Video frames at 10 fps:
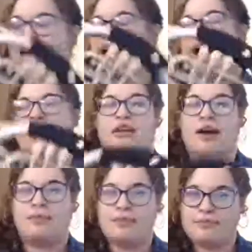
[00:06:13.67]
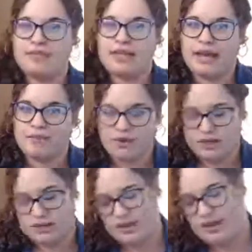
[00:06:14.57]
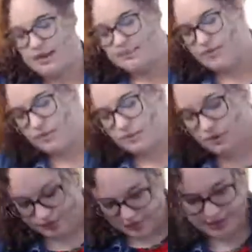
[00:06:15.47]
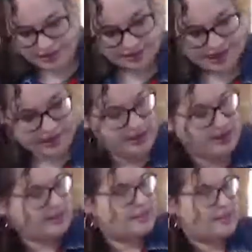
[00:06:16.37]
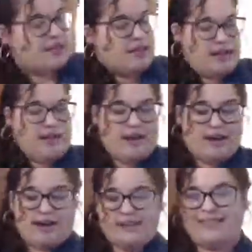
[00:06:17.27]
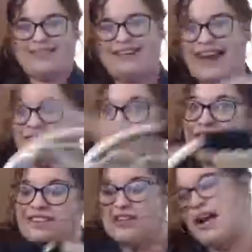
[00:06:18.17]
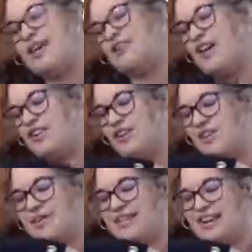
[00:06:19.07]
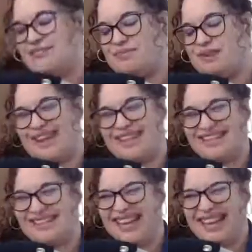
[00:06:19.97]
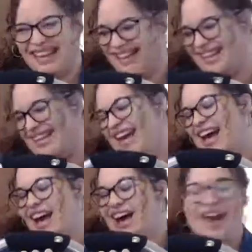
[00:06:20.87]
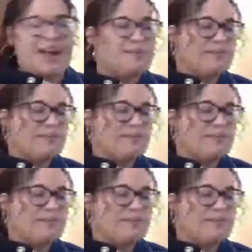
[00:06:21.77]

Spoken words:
I did not warm up today. I'm very sorry. Oof. Let's see here. You guys are not the only ones that have to practice. All right.